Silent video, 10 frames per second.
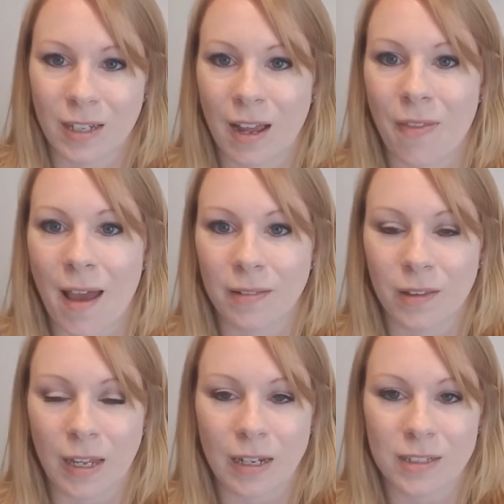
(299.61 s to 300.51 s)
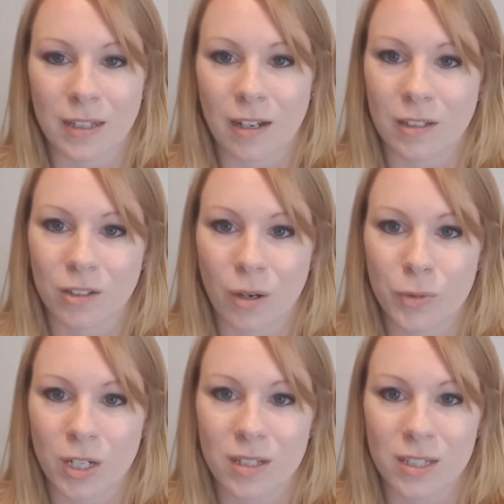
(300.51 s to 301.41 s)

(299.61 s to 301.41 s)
Again, that link is in the description.